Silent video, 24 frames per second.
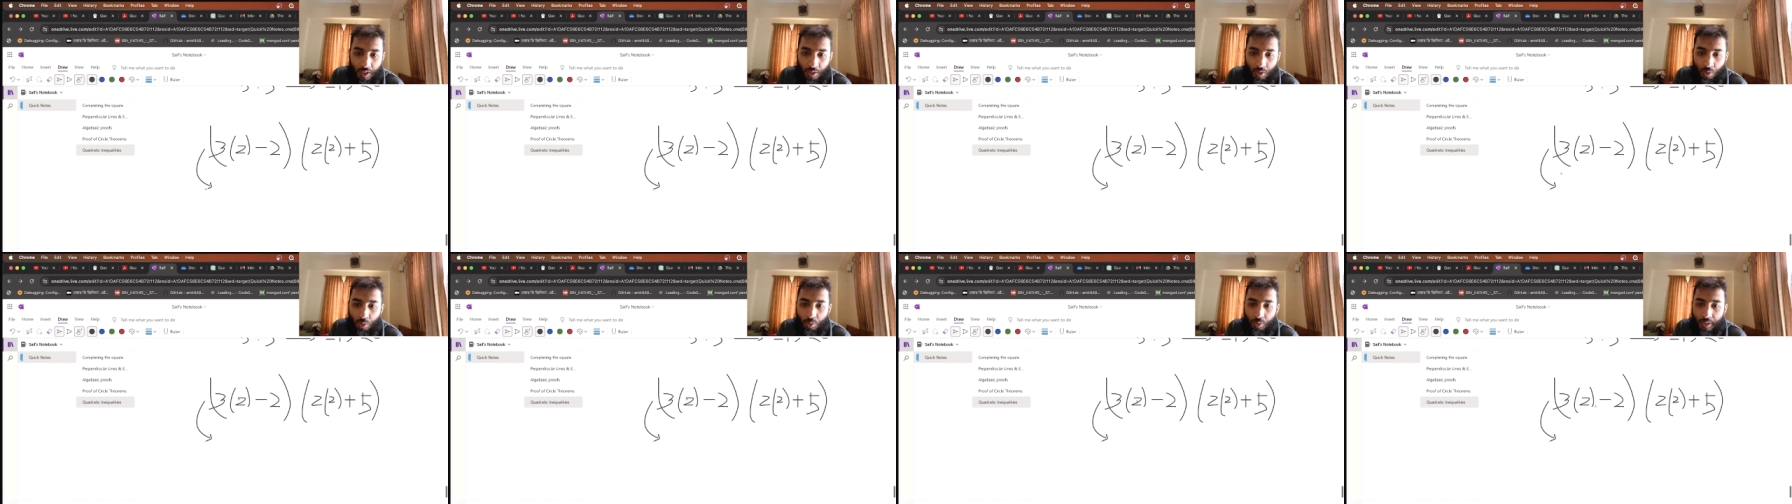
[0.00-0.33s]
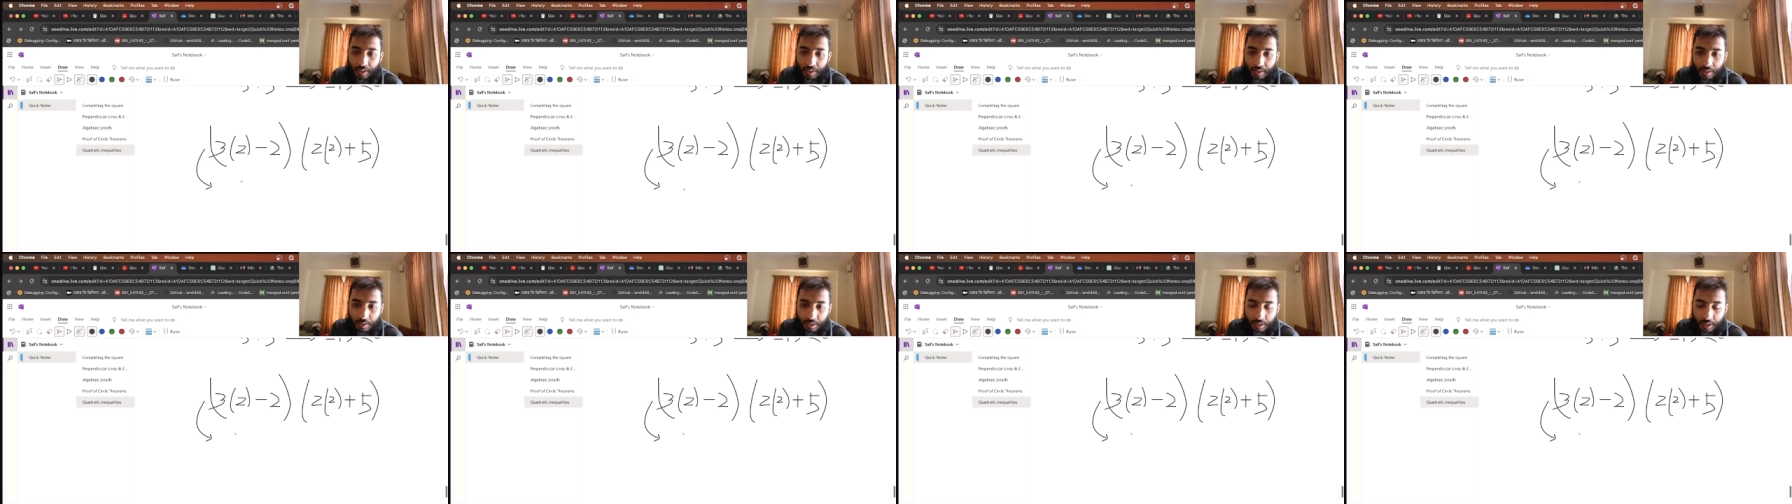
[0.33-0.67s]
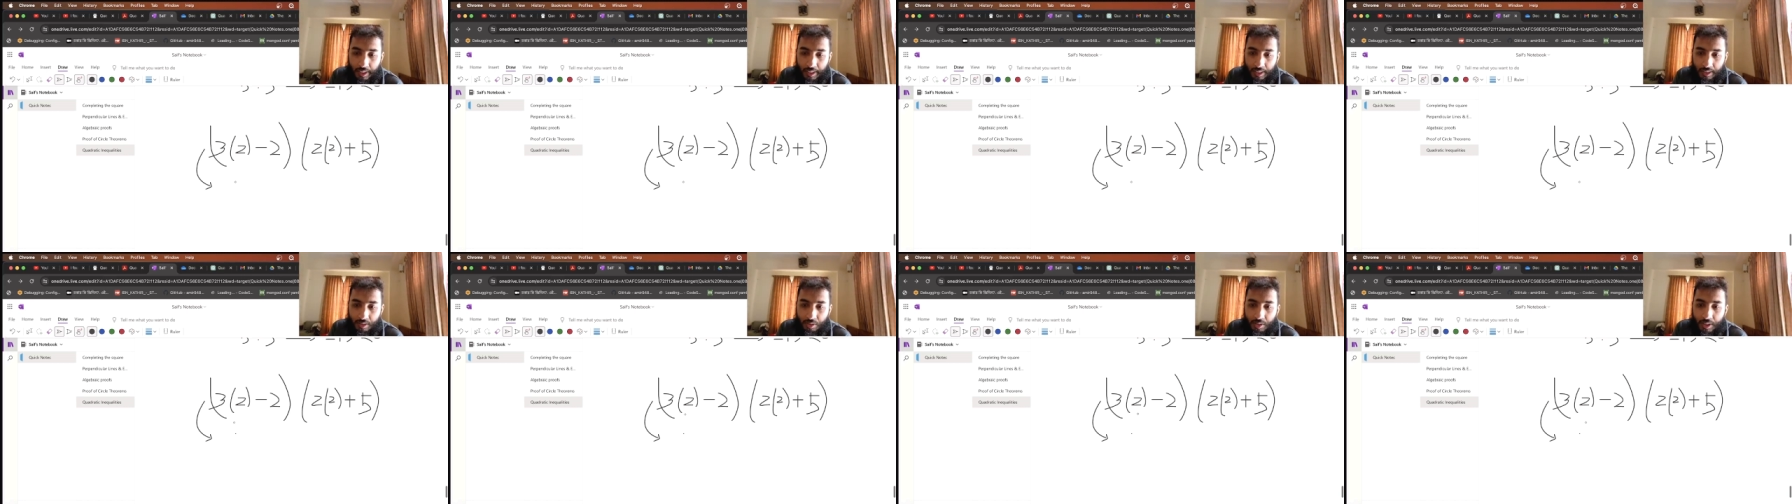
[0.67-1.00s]
into 2 is
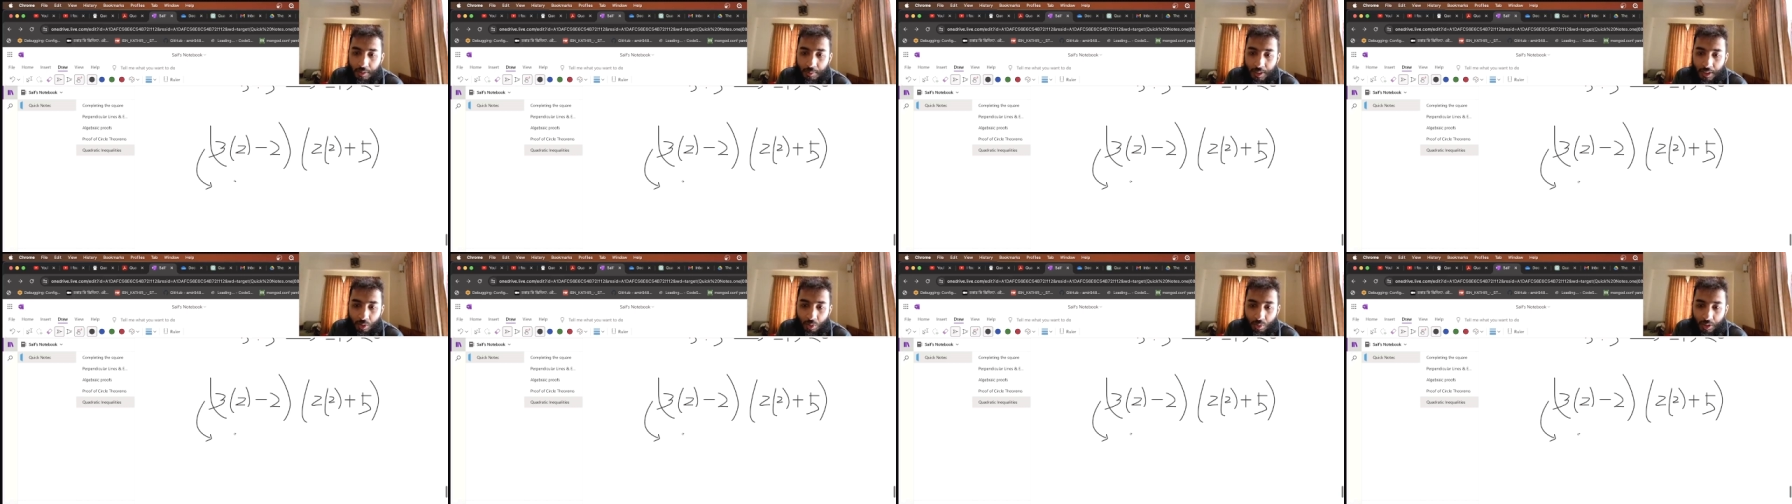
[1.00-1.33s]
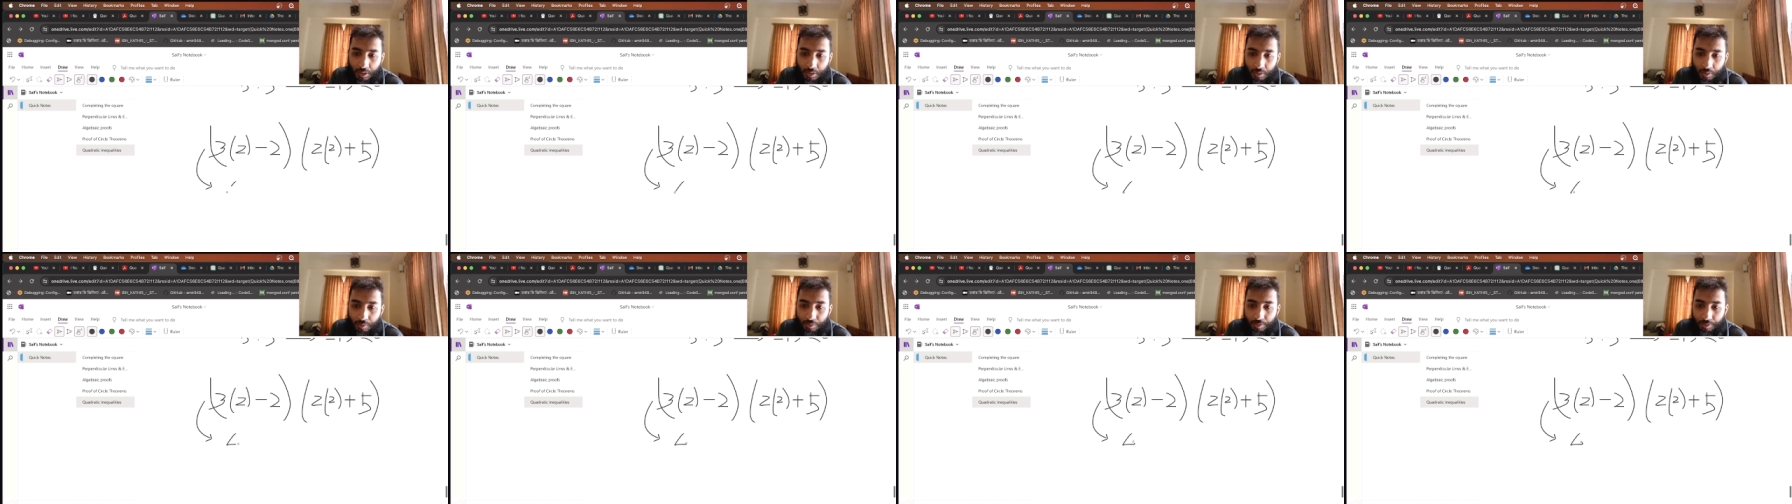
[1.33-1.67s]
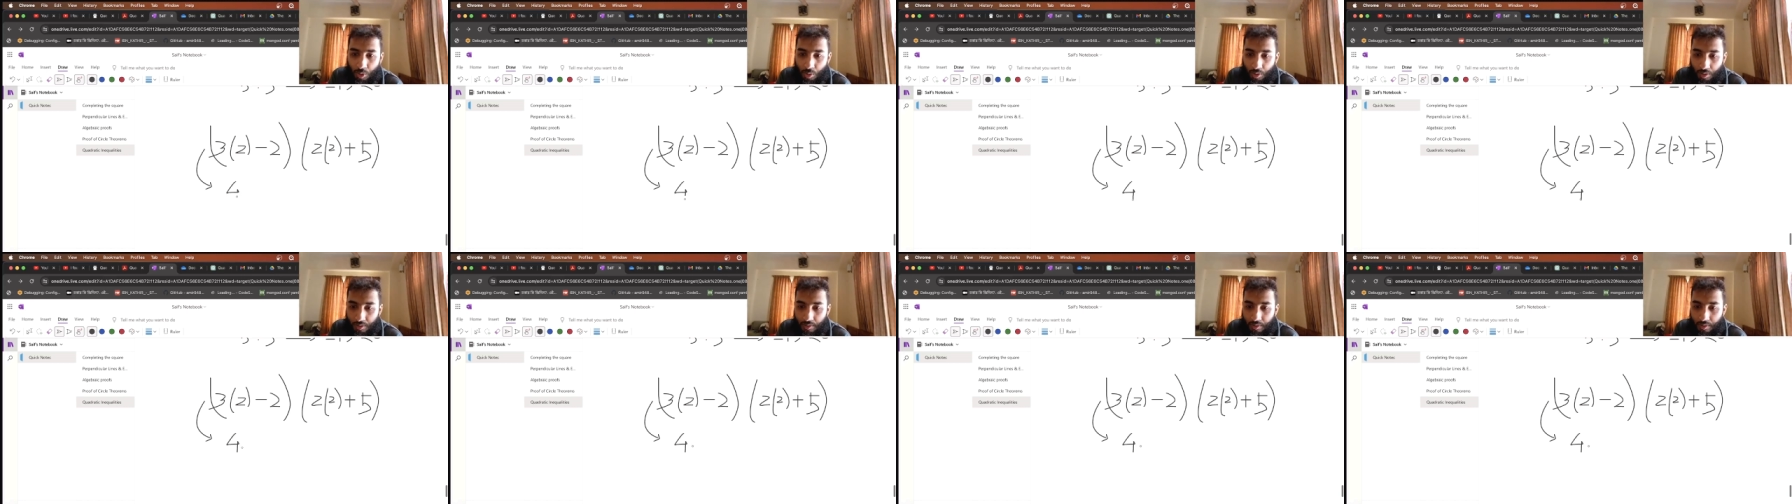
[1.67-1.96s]
6. 6 minus 2 is 4.